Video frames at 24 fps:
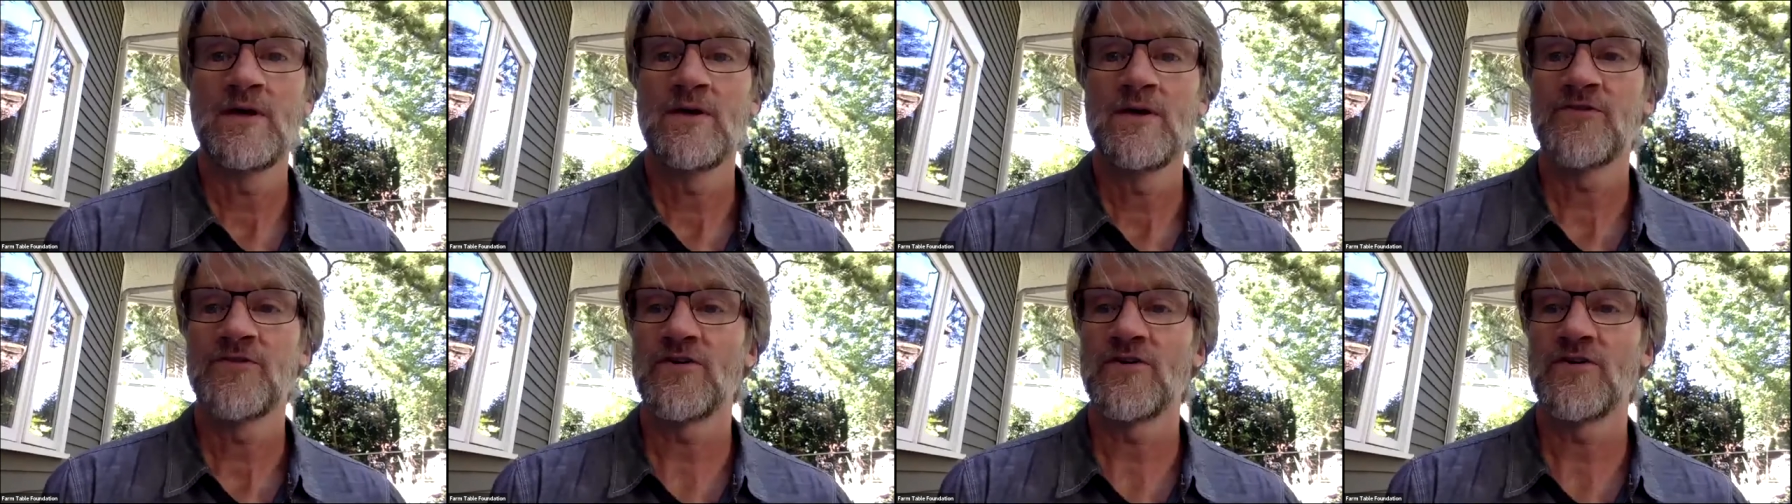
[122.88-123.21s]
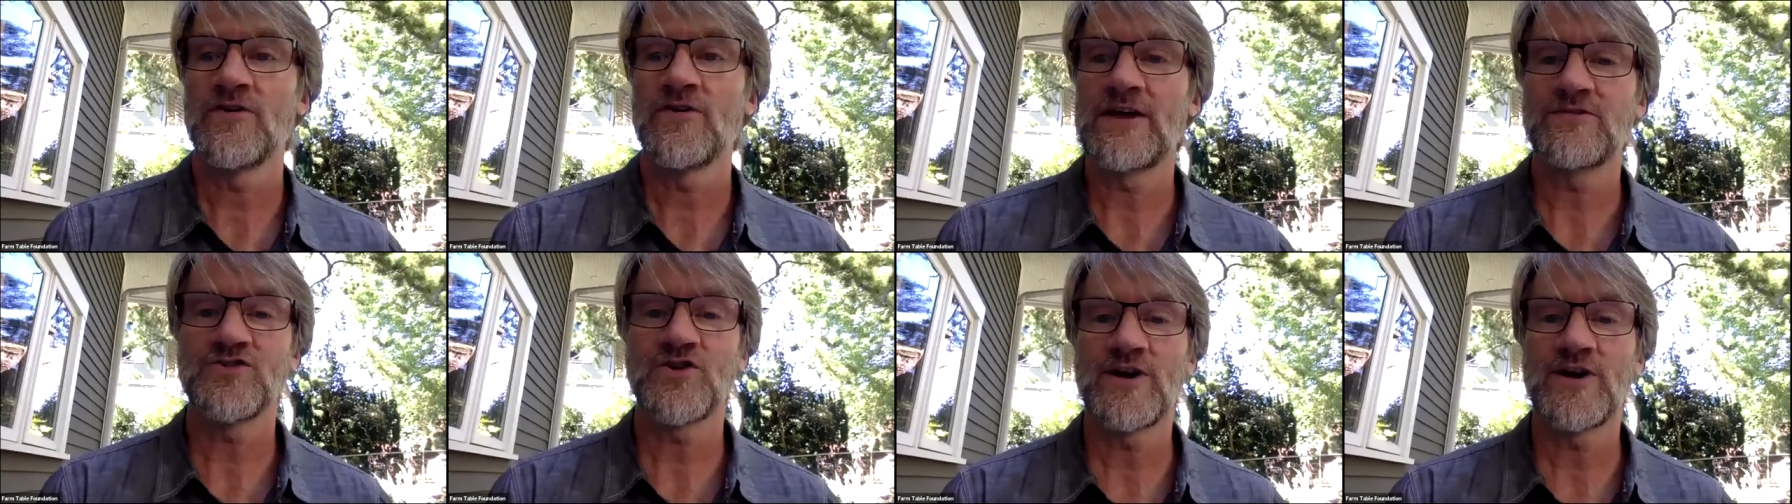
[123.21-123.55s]
So
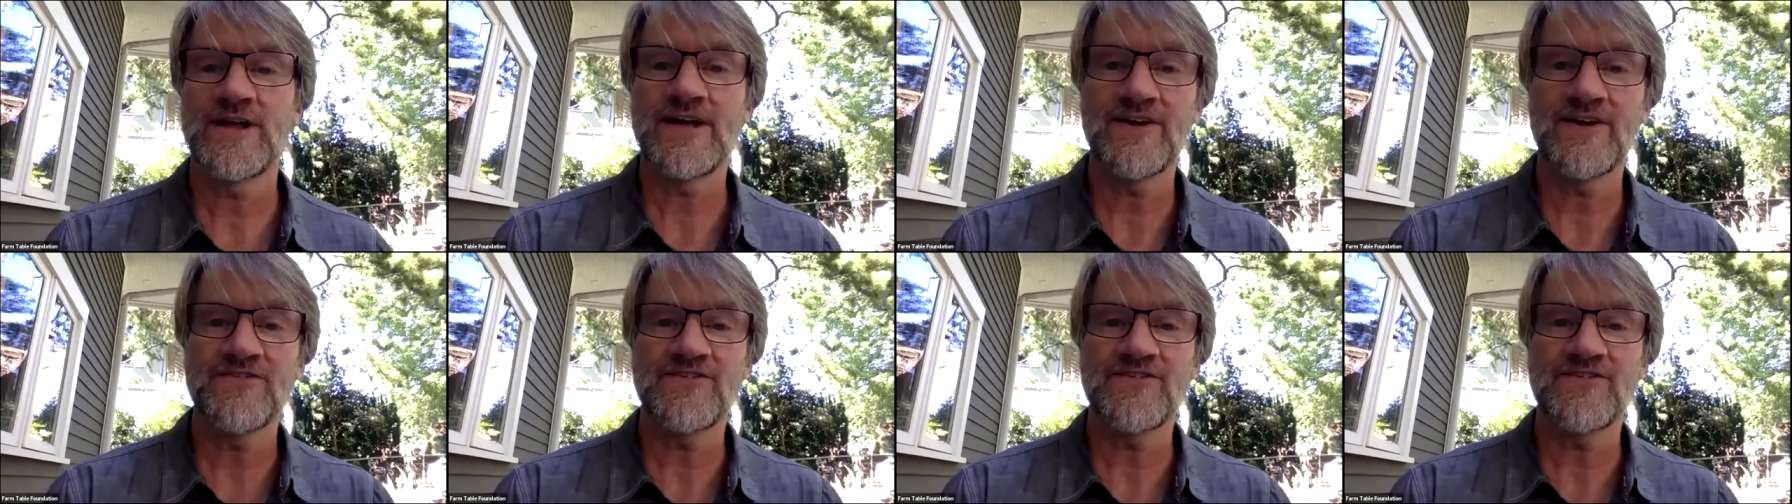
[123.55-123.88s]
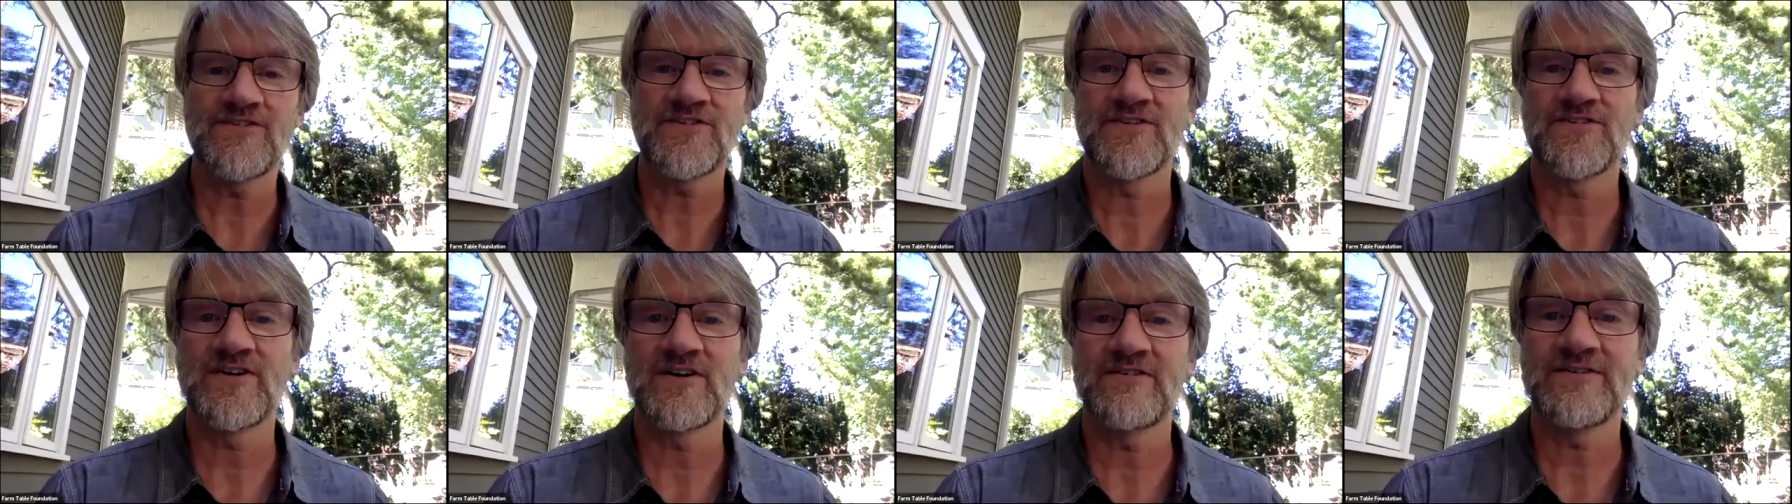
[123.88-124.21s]
thanks for joining us.
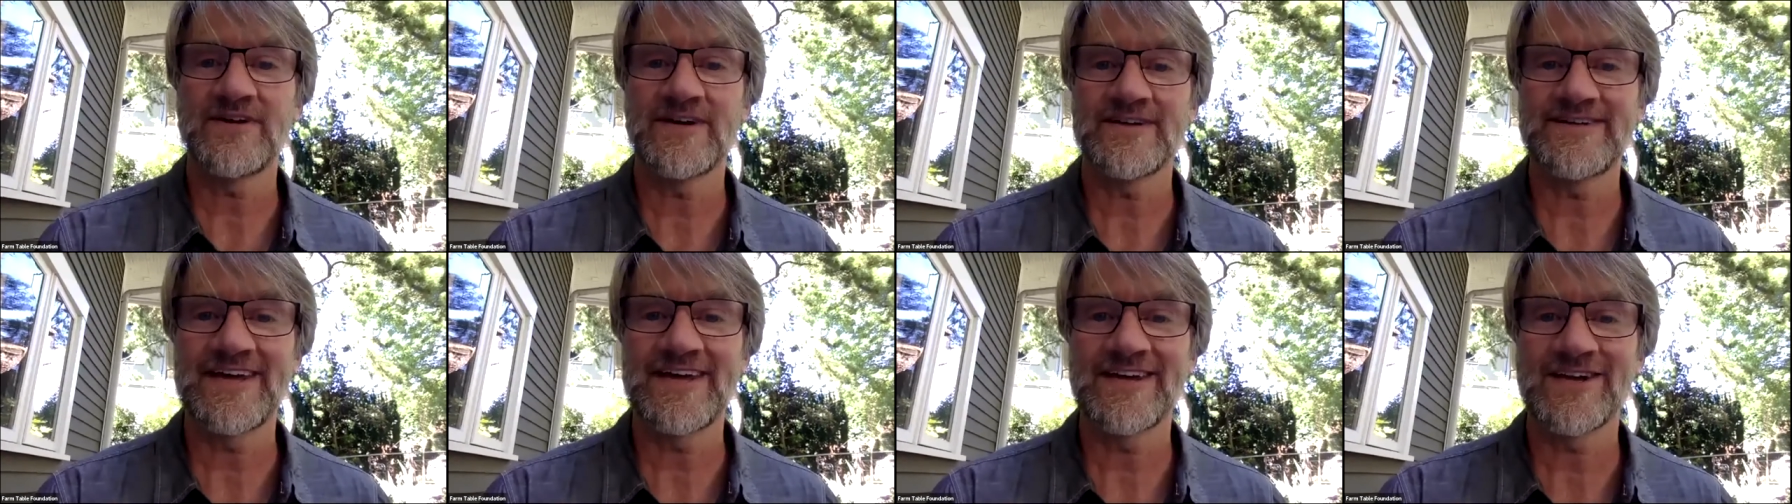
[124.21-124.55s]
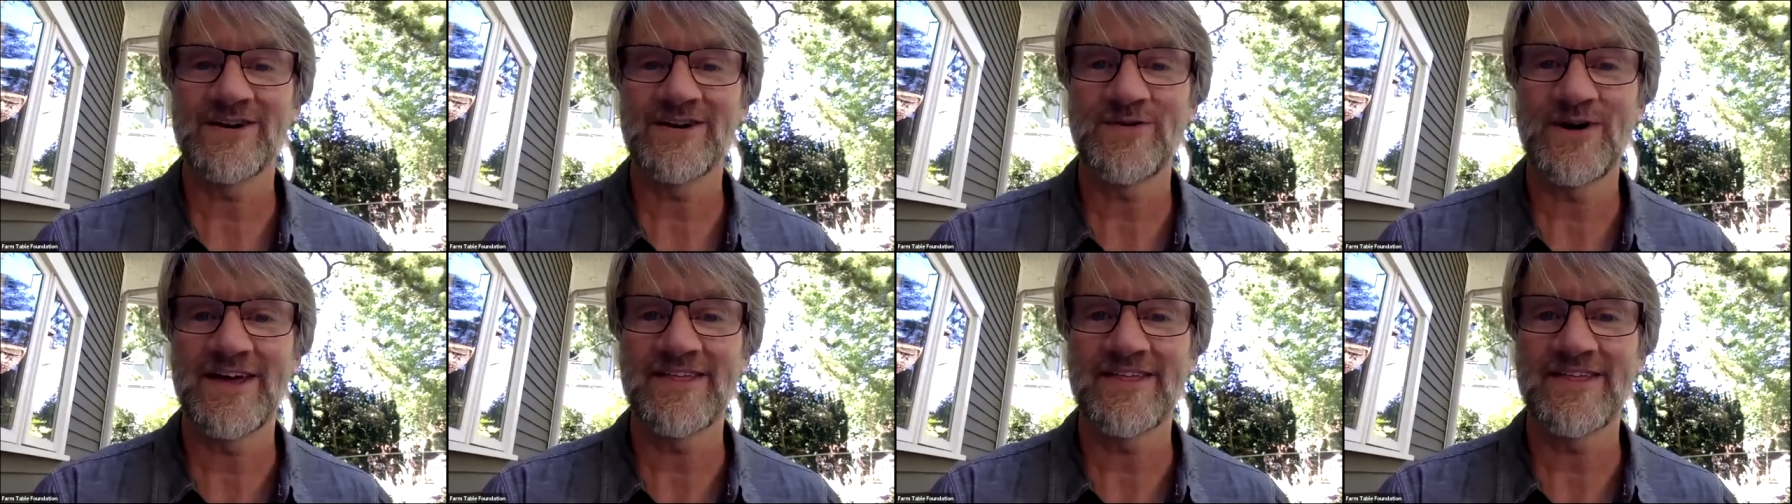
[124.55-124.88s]
Sylvia, take
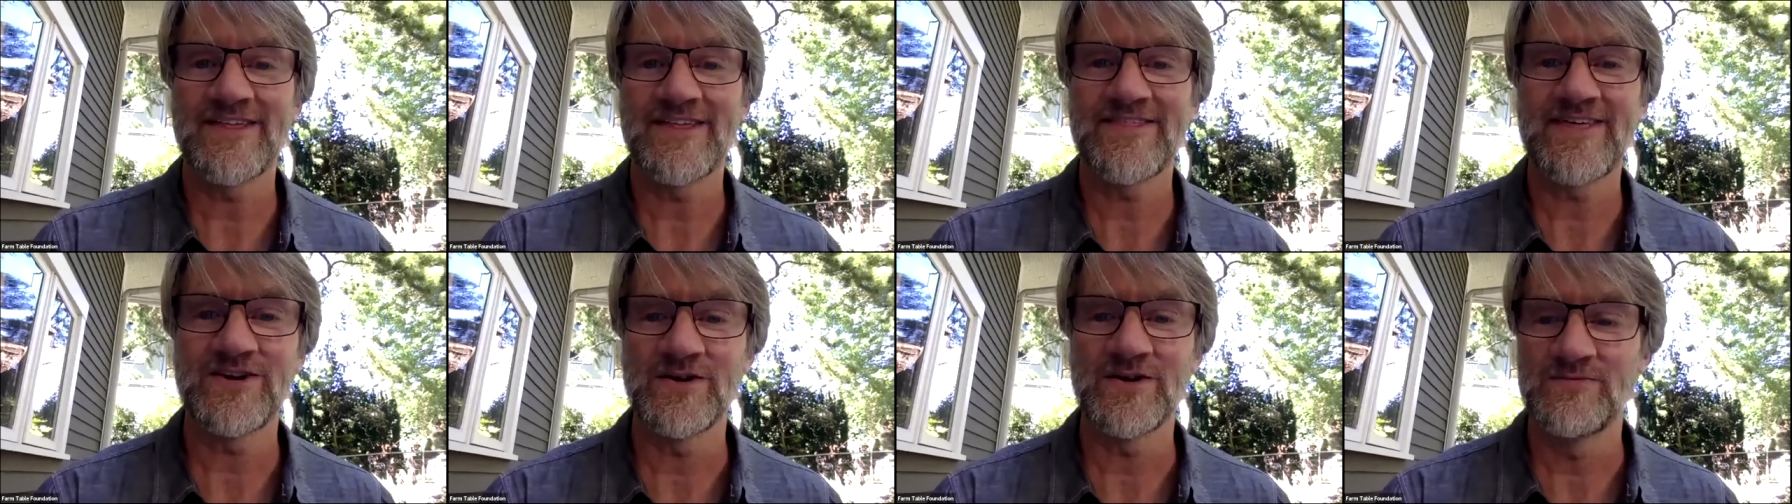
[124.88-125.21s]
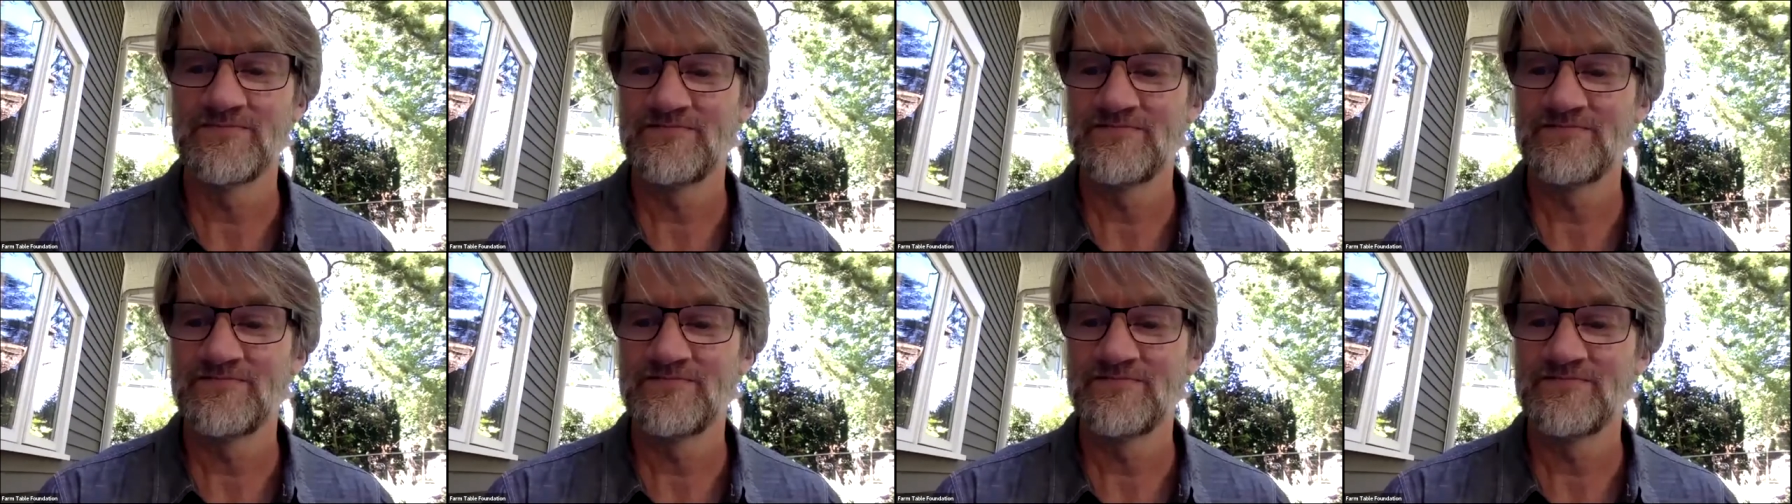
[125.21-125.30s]
it away. Thank you.